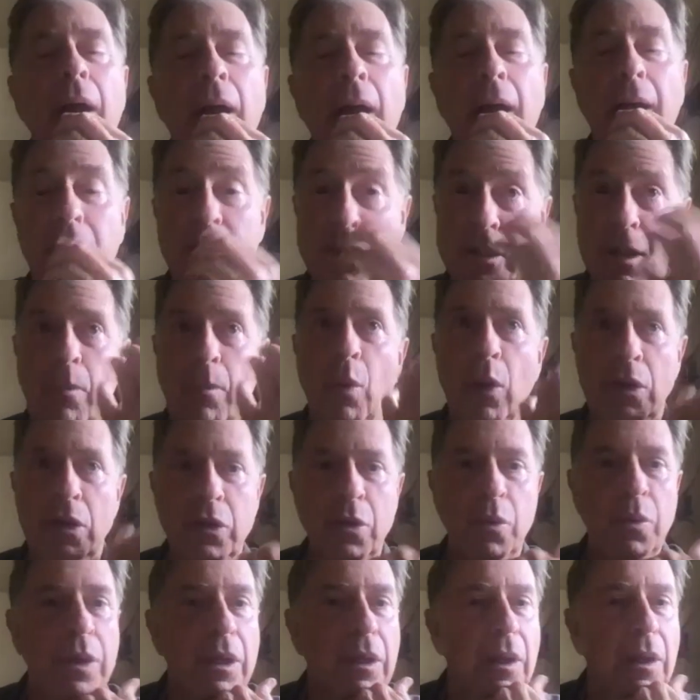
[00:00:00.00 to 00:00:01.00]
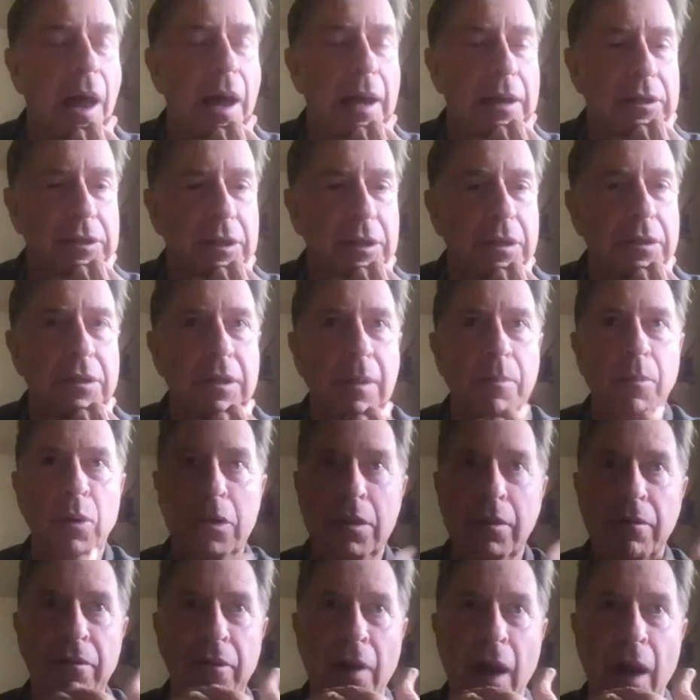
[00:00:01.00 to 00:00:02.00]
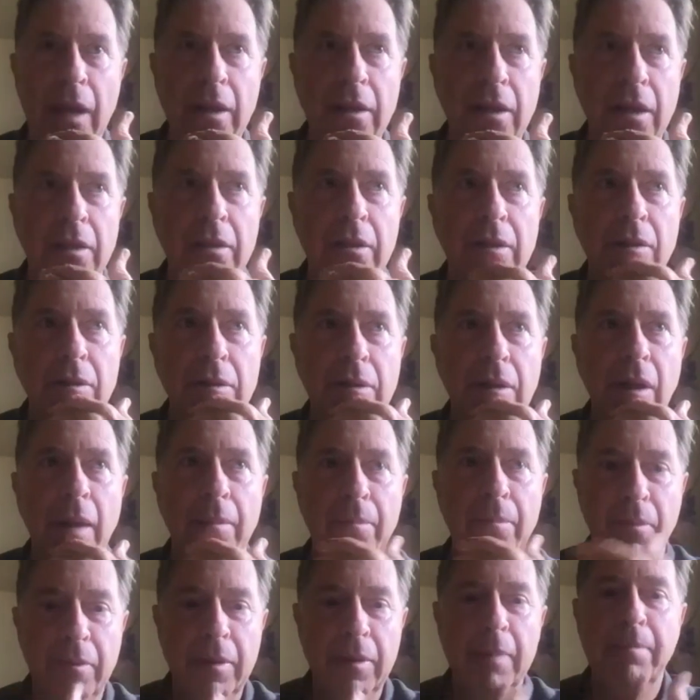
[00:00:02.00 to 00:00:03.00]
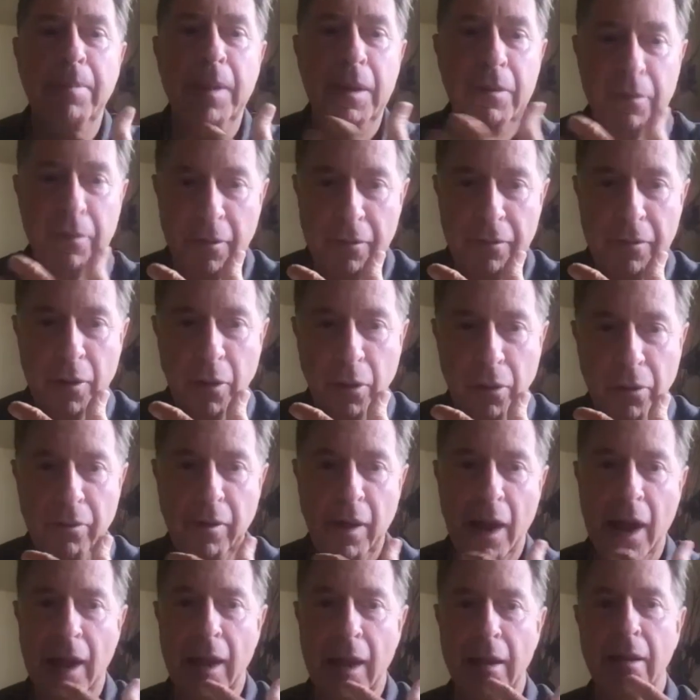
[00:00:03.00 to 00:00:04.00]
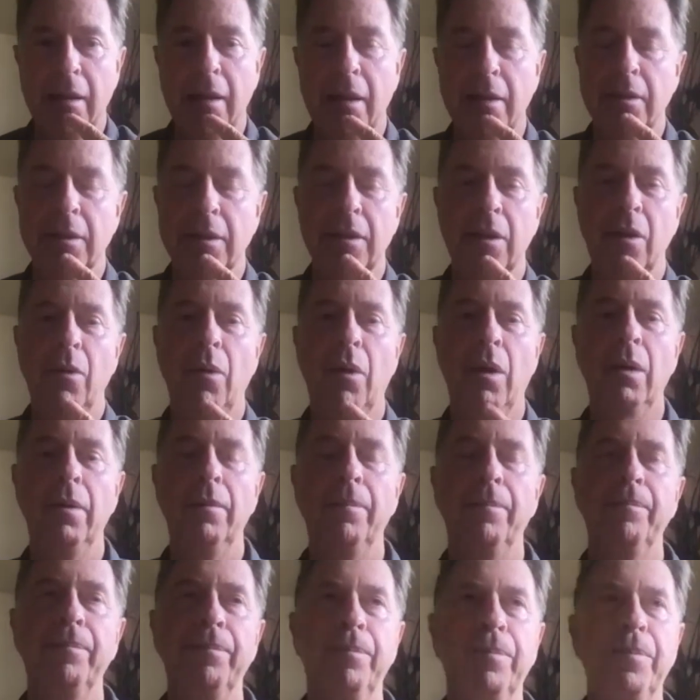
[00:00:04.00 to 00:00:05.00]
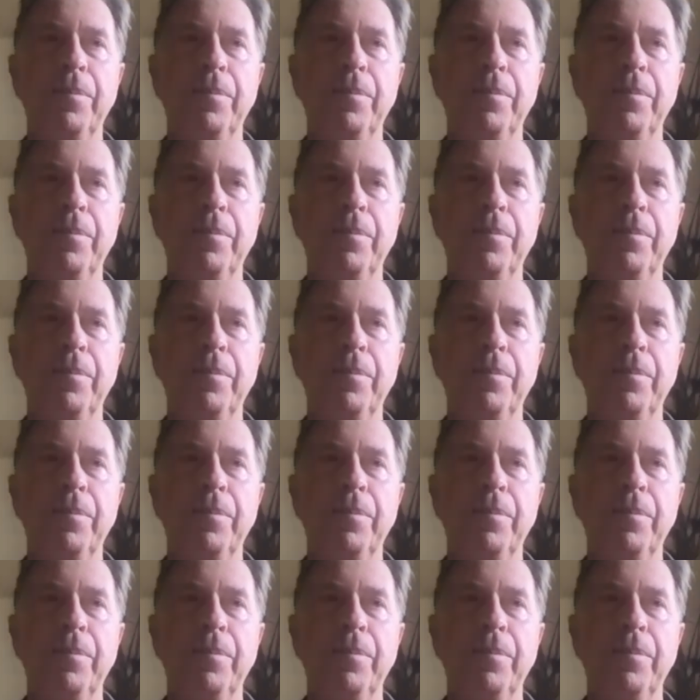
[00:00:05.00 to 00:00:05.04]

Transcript: and someone to realize it, someone to find it and be, be fulfilled by it, and so on